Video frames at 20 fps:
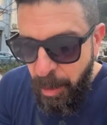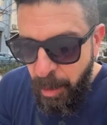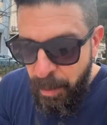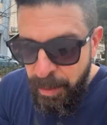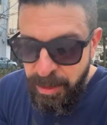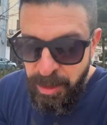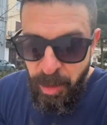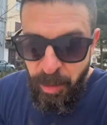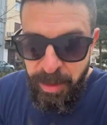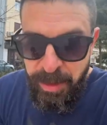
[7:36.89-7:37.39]

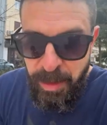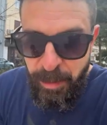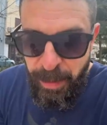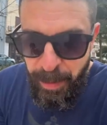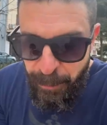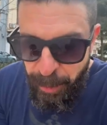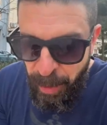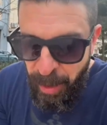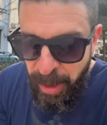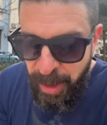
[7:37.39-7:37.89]
or is going to
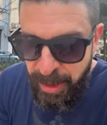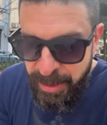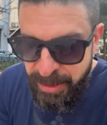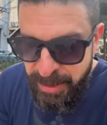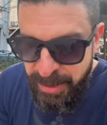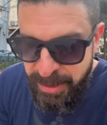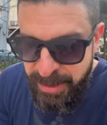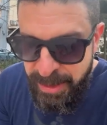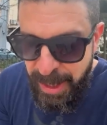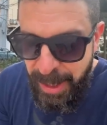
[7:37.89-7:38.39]
be
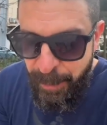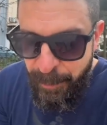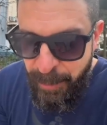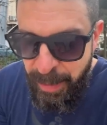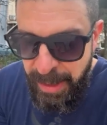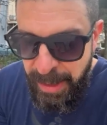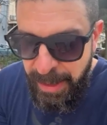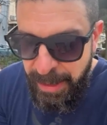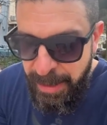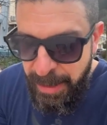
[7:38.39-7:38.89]
paused, does not
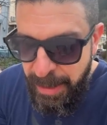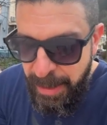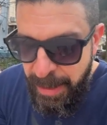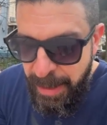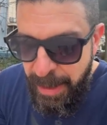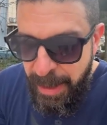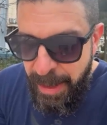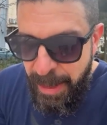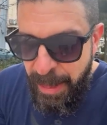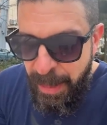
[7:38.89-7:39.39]
mean
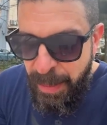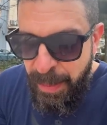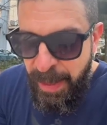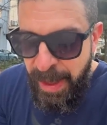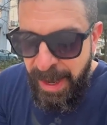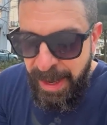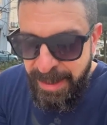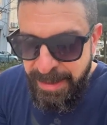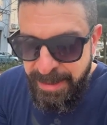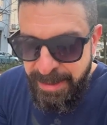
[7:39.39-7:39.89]

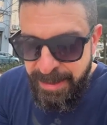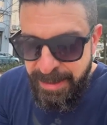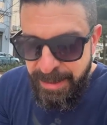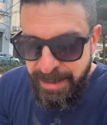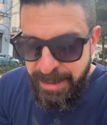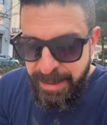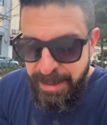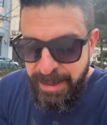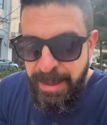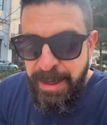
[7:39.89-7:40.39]
that
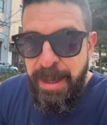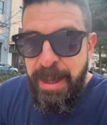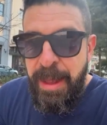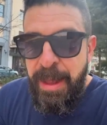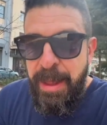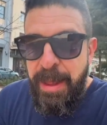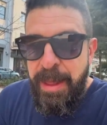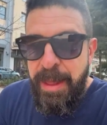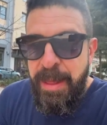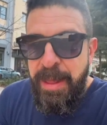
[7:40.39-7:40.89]

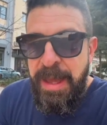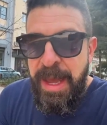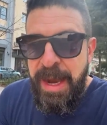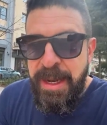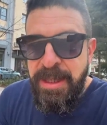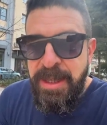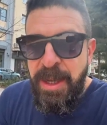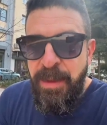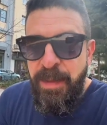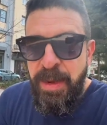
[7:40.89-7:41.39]
uh, the
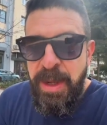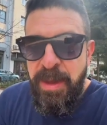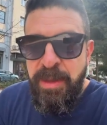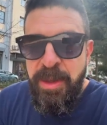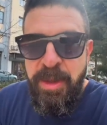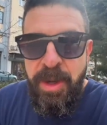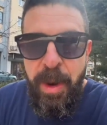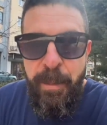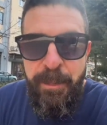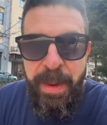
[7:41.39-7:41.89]
activity in
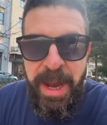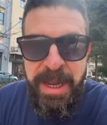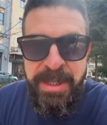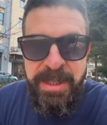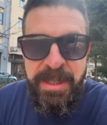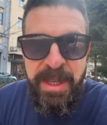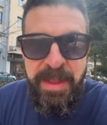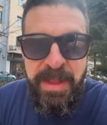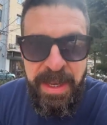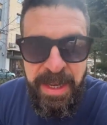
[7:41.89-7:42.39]
the
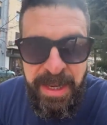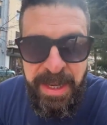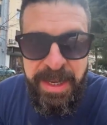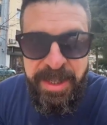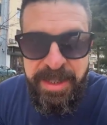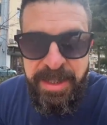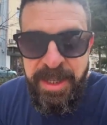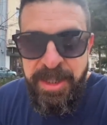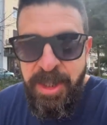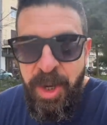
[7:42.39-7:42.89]
Donbass and in the
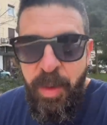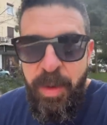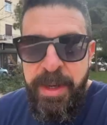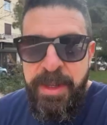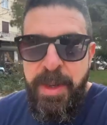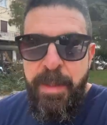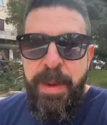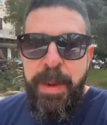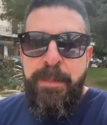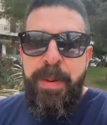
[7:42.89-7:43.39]
east is
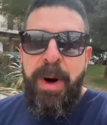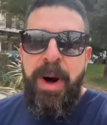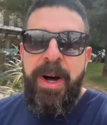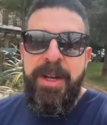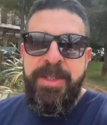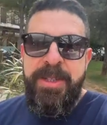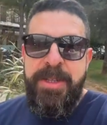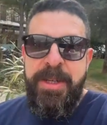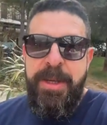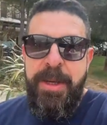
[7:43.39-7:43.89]
going to be
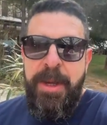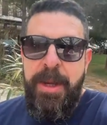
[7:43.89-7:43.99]
paused.